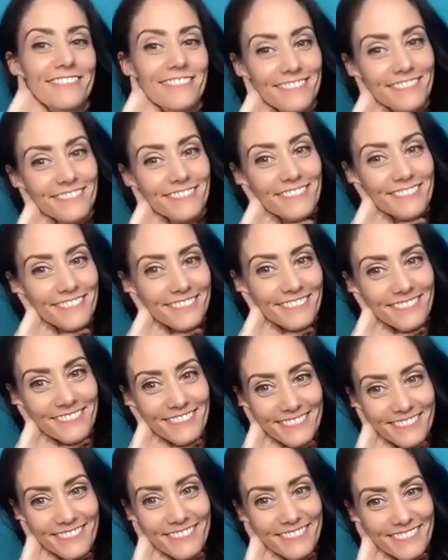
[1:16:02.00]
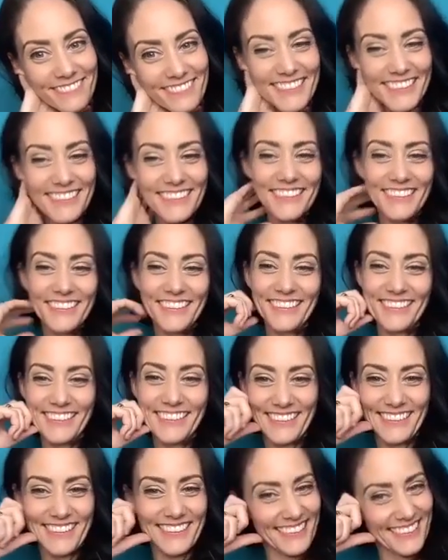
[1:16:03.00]
there was there was some
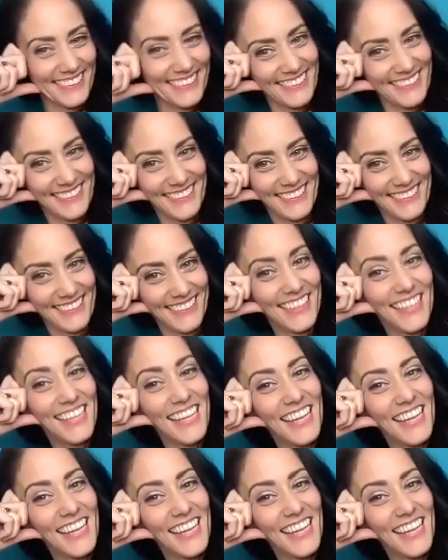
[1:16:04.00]
Houdini stuff.